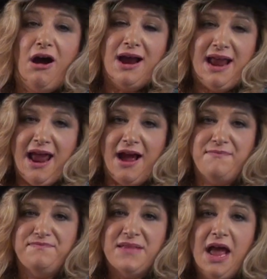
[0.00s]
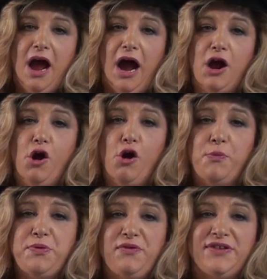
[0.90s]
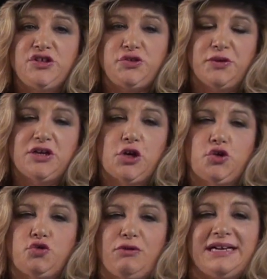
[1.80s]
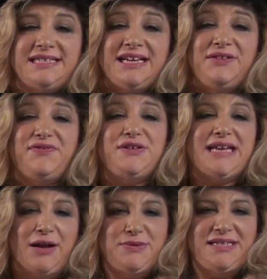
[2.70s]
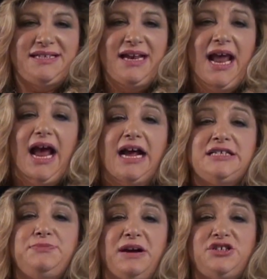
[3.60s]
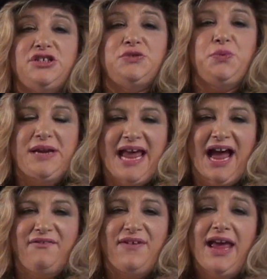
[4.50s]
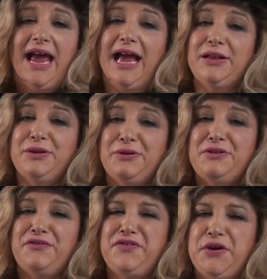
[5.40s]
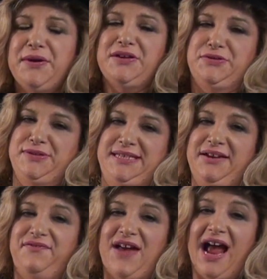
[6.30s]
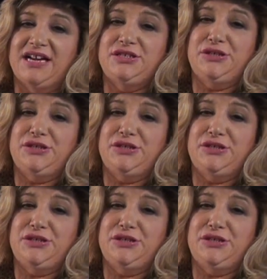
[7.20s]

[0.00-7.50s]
I am, I hope you've enjoyed dressing for Downton as much as we have and learned a few interesting facts